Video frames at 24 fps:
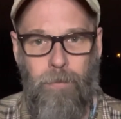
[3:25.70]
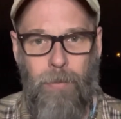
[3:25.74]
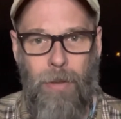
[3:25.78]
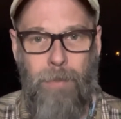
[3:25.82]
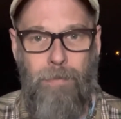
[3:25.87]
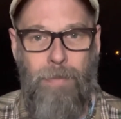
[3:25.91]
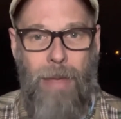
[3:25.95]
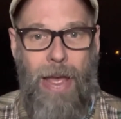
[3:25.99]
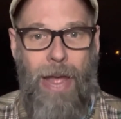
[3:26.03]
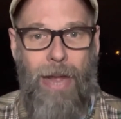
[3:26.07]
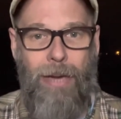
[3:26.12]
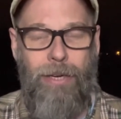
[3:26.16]

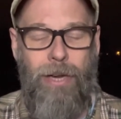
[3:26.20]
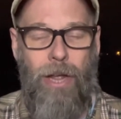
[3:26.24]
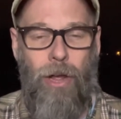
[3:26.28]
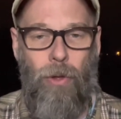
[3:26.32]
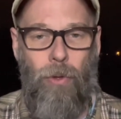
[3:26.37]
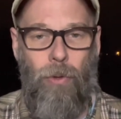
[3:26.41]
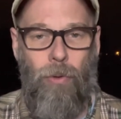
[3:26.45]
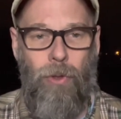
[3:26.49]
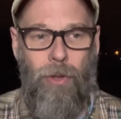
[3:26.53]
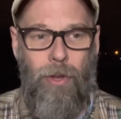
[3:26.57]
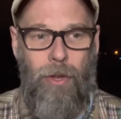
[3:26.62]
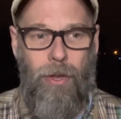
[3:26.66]
bag.
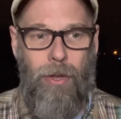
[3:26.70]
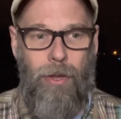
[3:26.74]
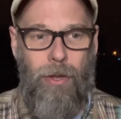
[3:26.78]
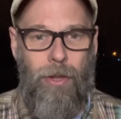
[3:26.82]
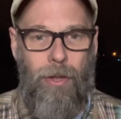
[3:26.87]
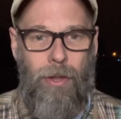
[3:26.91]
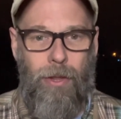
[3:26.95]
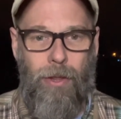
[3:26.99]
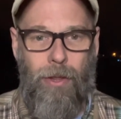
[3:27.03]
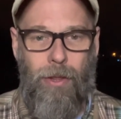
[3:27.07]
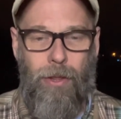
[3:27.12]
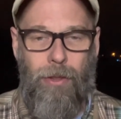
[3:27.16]
Now,
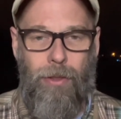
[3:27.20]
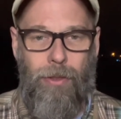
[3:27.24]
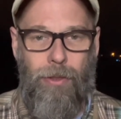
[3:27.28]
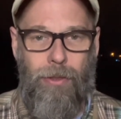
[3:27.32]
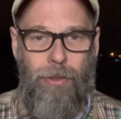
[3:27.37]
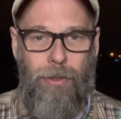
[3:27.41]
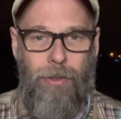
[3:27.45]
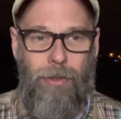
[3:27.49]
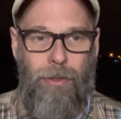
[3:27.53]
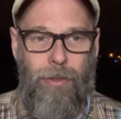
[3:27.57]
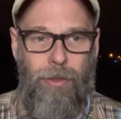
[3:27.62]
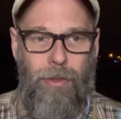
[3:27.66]

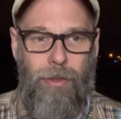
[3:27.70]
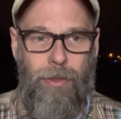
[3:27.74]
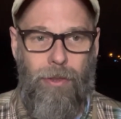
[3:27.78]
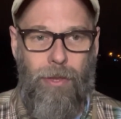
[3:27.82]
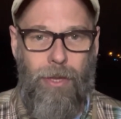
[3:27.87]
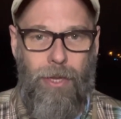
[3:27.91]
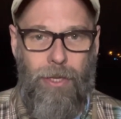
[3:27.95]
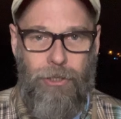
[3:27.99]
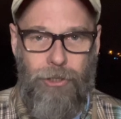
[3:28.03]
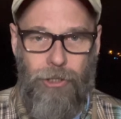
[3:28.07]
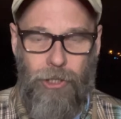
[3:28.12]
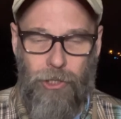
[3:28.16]

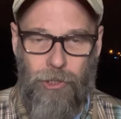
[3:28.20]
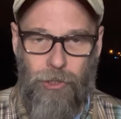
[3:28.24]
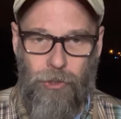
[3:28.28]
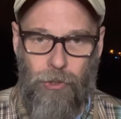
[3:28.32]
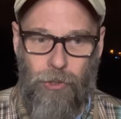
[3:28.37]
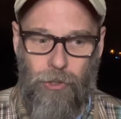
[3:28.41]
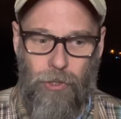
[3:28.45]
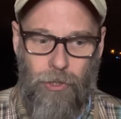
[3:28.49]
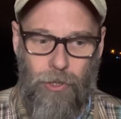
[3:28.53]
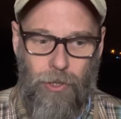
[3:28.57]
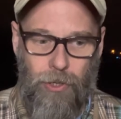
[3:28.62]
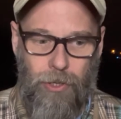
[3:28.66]
it's just
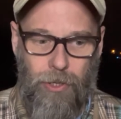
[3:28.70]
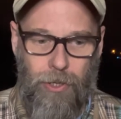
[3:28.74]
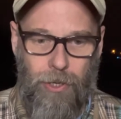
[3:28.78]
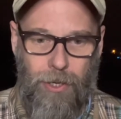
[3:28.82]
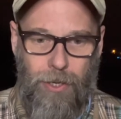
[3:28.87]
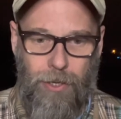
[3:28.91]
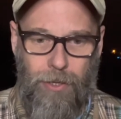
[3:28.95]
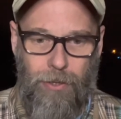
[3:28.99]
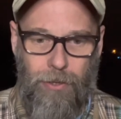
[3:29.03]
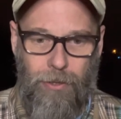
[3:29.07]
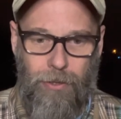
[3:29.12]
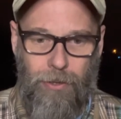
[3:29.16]

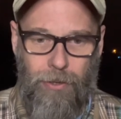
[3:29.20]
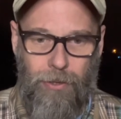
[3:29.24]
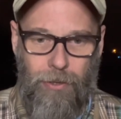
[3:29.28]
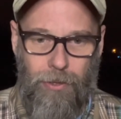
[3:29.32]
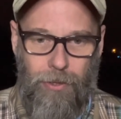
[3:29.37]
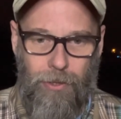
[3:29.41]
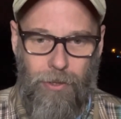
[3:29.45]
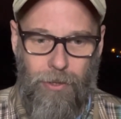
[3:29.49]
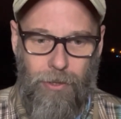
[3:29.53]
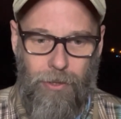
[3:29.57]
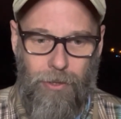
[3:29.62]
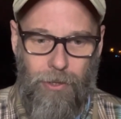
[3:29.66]
the
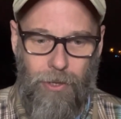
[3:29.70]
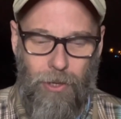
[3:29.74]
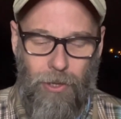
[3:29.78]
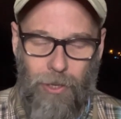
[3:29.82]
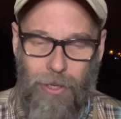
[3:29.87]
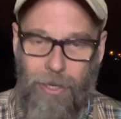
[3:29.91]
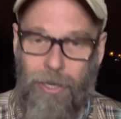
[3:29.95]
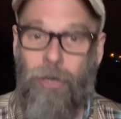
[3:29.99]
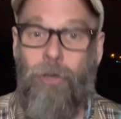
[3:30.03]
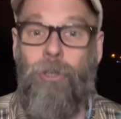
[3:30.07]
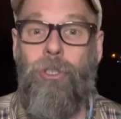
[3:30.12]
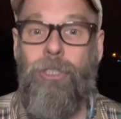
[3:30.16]

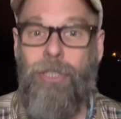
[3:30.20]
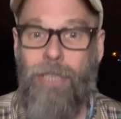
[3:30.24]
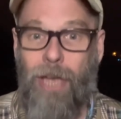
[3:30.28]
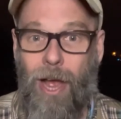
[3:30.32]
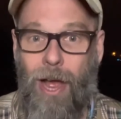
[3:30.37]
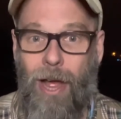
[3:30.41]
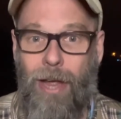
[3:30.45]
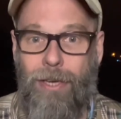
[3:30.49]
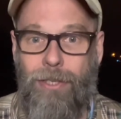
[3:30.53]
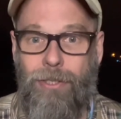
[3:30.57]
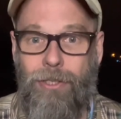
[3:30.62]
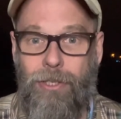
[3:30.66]
liter
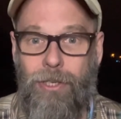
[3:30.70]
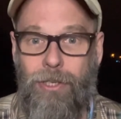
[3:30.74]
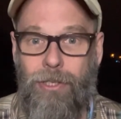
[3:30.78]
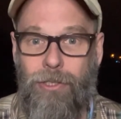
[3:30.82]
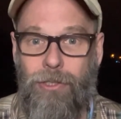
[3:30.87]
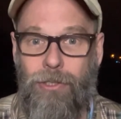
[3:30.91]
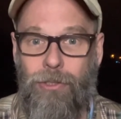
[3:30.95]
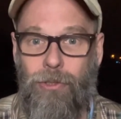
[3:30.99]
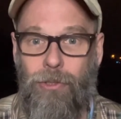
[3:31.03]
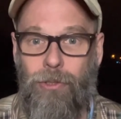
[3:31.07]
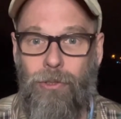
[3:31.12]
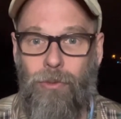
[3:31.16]
size
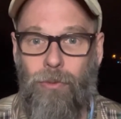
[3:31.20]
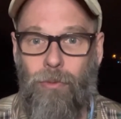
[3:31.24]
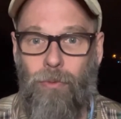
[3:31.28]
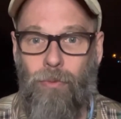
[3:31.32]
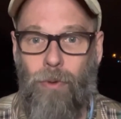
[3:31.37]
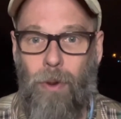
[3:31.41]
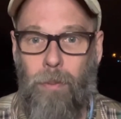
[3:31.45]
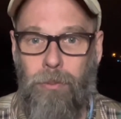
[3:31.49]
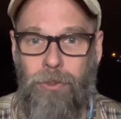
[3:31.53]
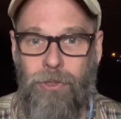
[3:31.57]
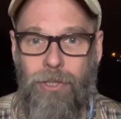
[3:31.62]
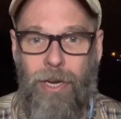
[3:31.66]
is
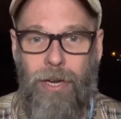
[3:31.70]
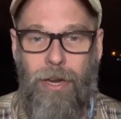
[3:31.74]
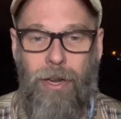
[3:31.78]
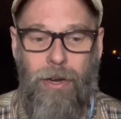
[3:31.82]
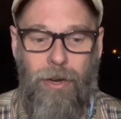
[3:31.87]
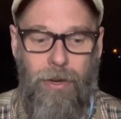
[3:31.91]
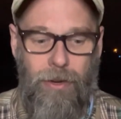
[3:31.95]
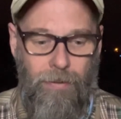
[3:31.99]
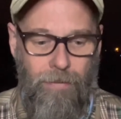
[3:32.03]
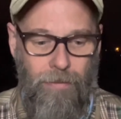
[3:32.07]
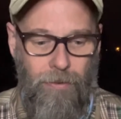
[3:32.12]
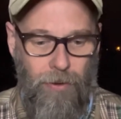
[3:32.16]

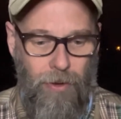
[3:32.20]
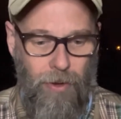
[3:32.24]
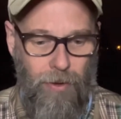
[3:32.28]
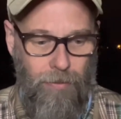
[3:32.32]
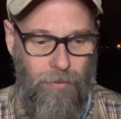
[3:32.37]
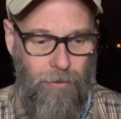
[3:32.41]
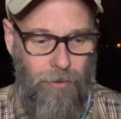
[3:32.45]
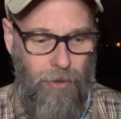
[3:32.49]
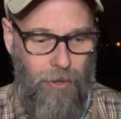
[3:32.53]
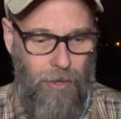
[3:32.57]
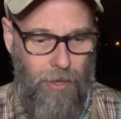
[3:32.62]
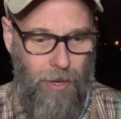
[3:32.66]
representative
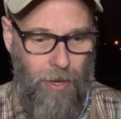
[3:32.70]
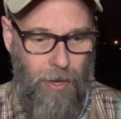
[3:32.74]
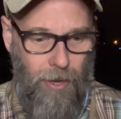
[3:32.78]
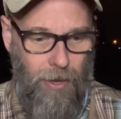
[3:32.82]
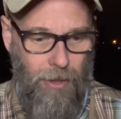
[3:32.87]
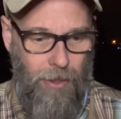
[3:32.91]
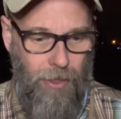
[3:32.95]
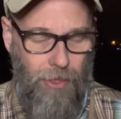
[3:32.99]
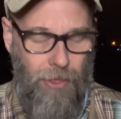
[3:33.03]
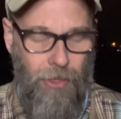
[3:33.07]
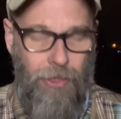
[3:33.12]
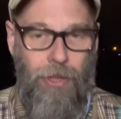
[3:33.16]
of
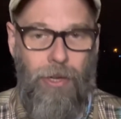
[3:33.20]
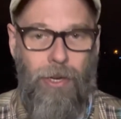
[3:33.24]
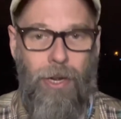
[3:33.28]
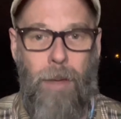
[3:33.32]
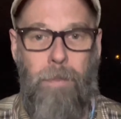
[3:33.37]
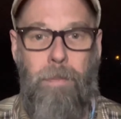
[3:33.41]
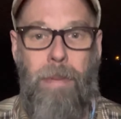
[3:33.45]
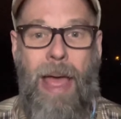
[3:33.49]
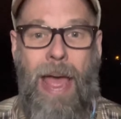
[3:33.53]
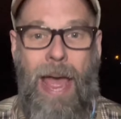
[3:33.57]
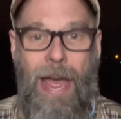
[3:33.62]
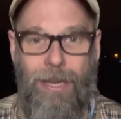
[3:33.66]
the
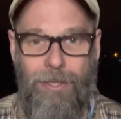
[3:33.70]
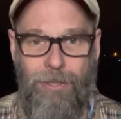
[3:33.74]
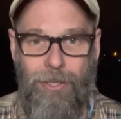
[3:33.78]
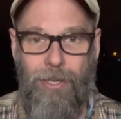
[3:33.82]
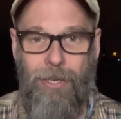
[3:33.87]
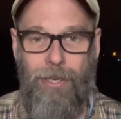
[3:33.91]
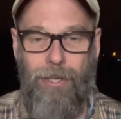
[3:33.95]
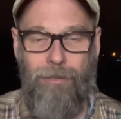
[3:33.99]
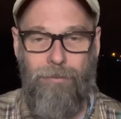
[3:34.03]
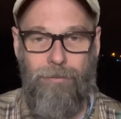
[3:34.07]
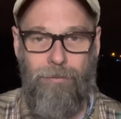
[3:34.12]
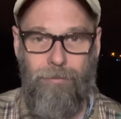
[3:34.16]

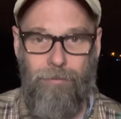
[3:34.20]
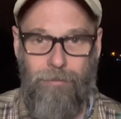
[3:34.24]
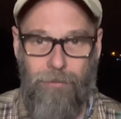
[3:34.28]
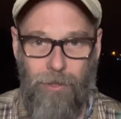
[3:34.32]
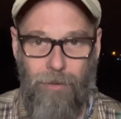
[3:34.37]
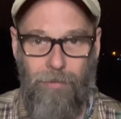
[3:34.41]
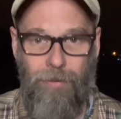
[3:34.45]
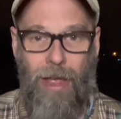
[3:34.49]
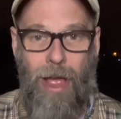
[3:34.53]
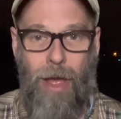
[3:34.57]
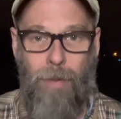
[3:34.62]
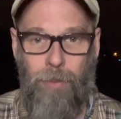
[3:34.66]
capacity
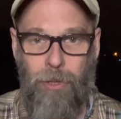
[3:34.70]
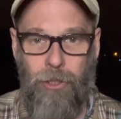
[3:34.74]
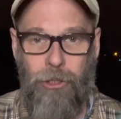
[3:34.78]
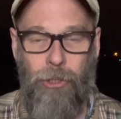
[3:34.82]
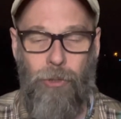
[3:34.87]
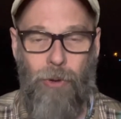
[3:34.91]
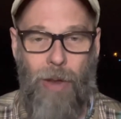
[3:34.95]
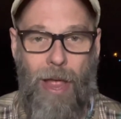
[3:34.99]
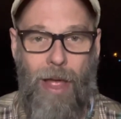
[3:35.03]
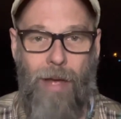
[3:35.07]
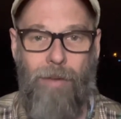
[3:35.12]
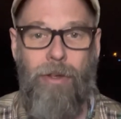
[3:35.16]
of how much you
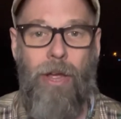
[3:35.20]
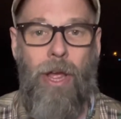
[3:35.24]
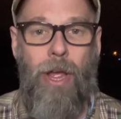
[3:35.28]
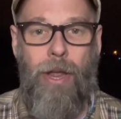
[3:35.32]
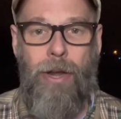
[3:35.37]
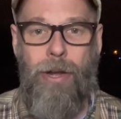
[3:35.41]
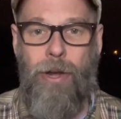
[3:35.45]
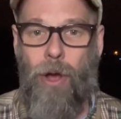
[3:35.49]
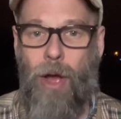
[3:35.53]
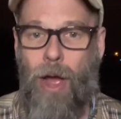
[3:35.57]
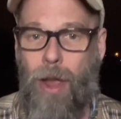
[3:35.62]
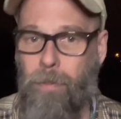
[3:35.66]
have.
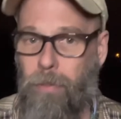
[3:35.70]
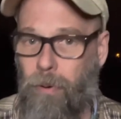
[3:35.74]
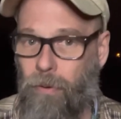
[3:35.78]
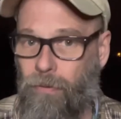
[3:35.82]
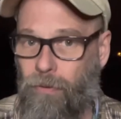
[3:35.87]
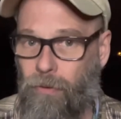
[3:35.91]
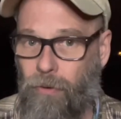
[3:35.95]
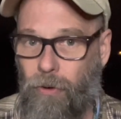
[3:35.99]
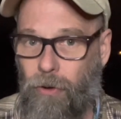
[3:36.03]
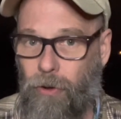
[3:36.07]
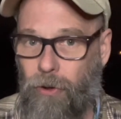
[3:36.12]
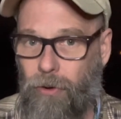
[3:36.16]
Now, I
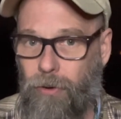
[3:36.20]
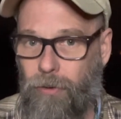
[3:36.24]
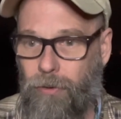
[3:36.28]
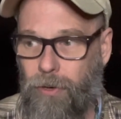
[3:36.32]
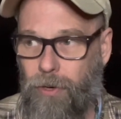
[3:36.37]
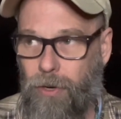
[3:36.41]
prefer